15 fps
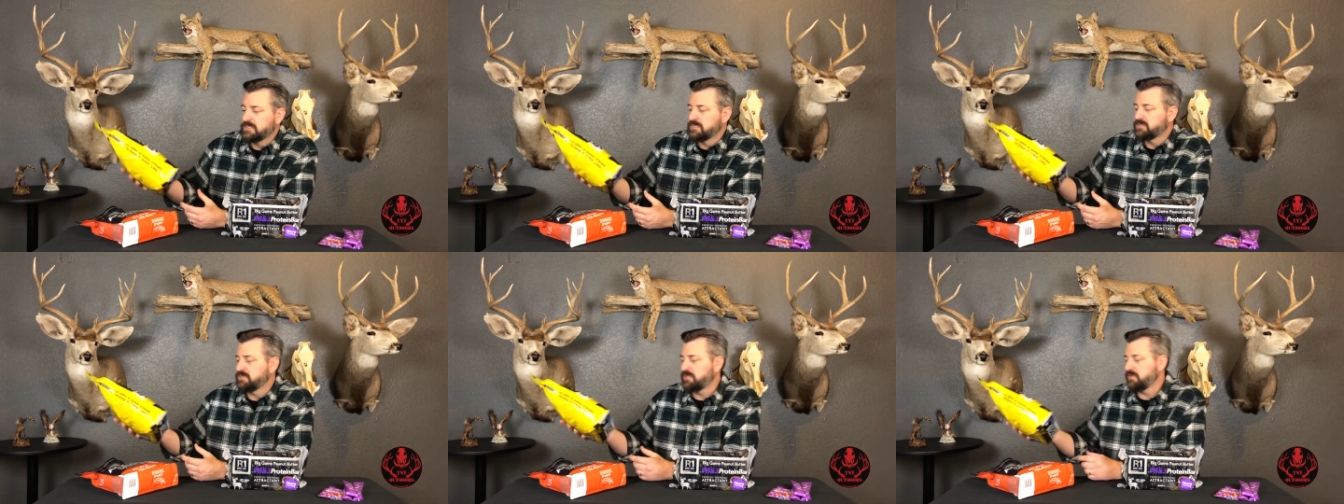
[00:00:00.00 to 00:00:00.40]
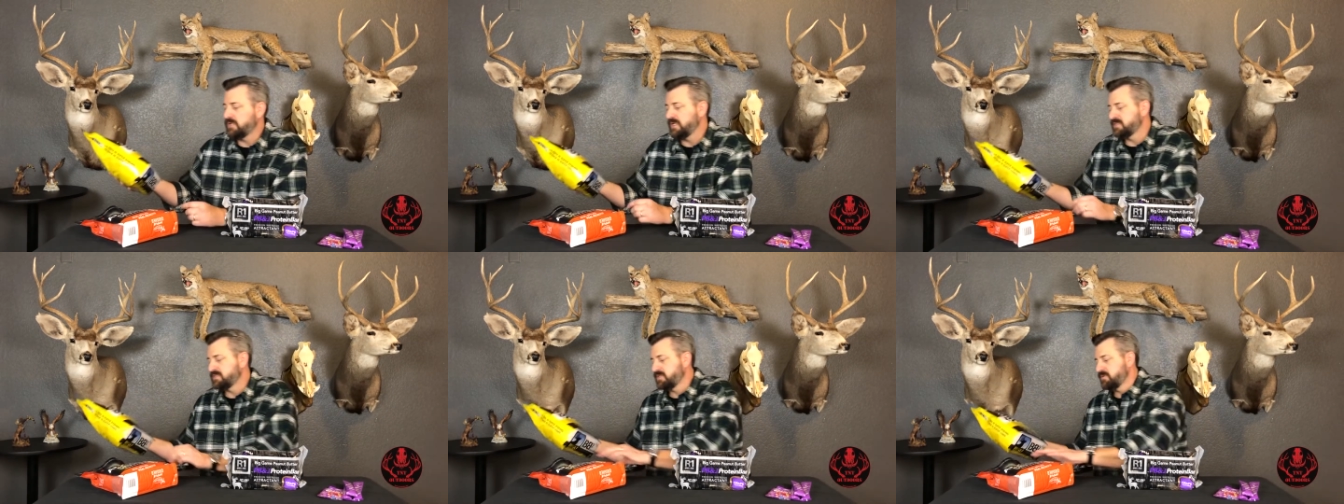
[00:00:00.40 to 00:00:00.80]
So
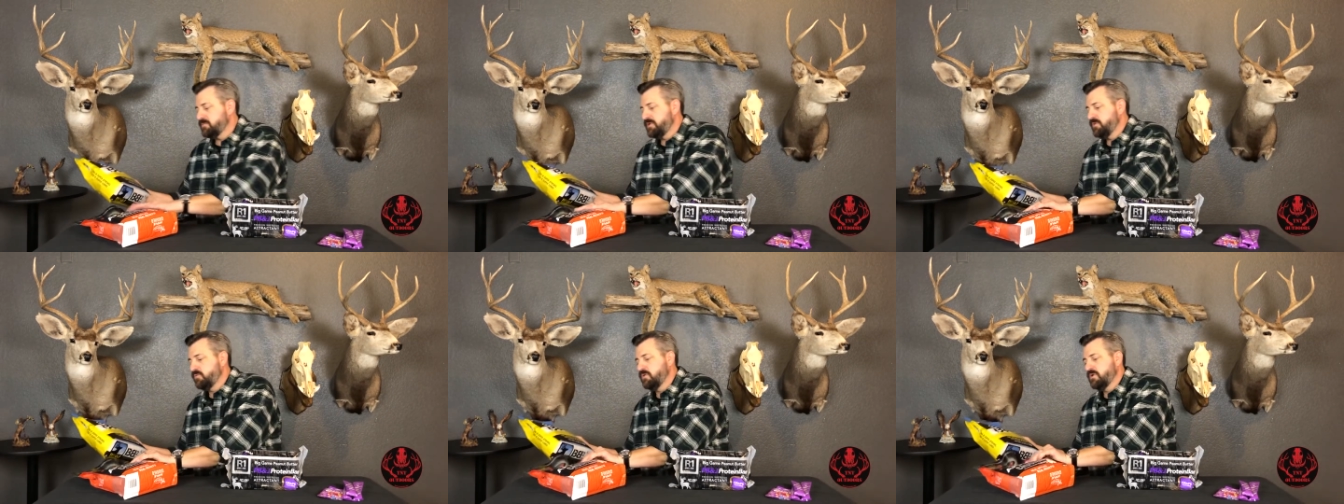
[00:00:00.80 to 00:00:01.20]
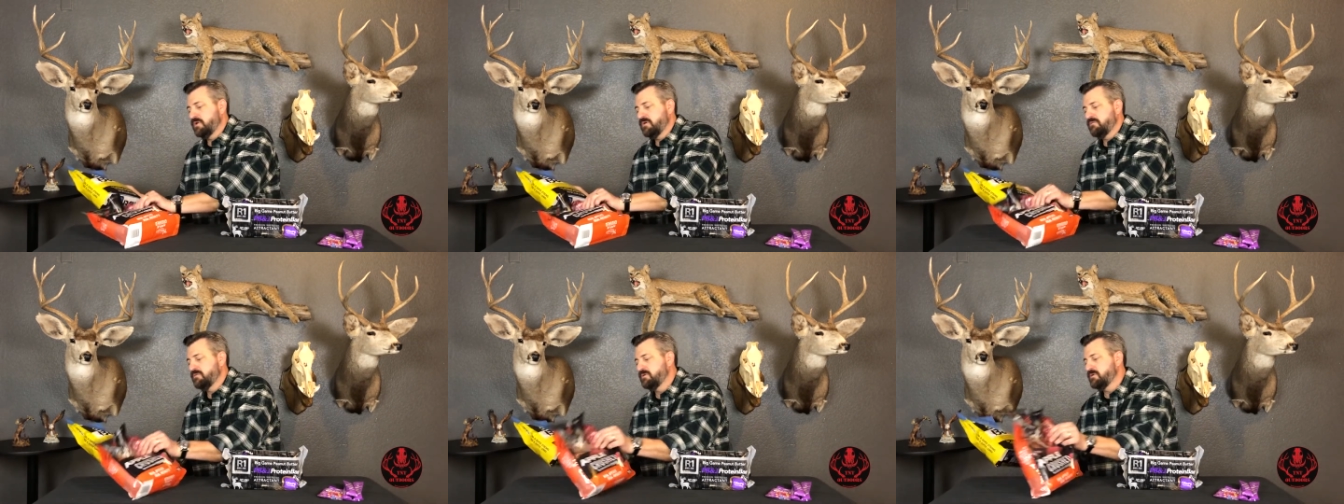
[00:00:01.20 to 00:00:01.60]
that's going to be one
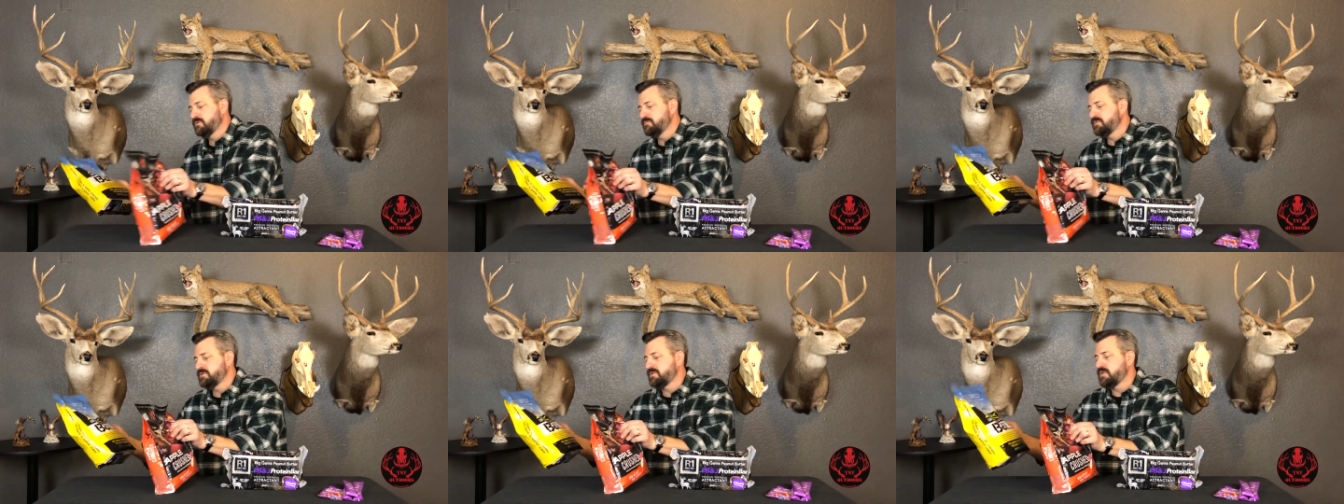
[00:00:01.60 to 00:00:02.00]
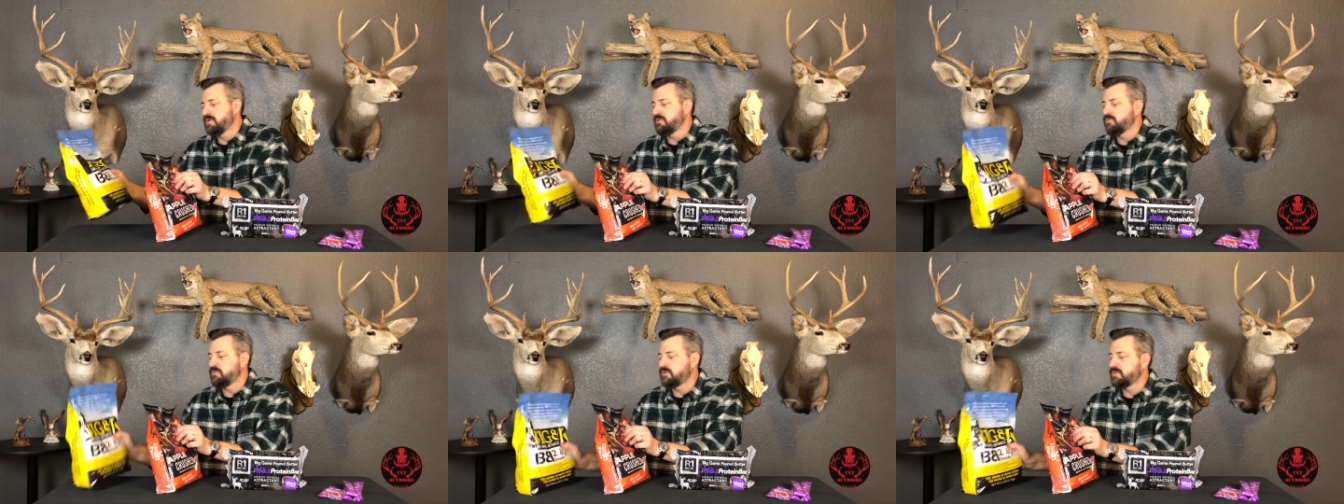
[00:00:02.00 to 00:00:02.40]
of them.
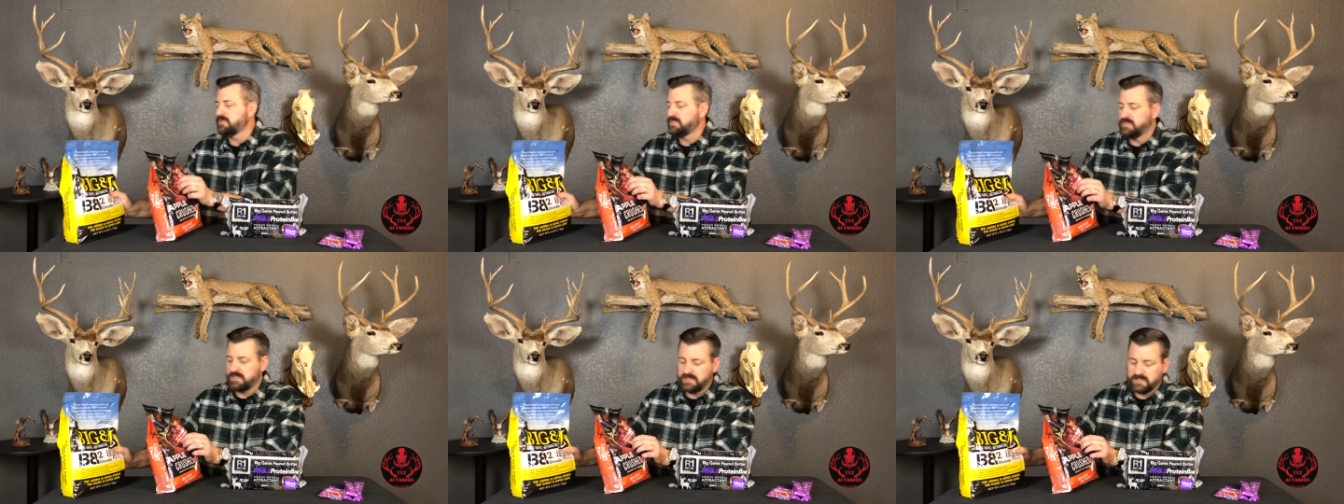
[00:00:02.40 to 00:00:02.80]
Another one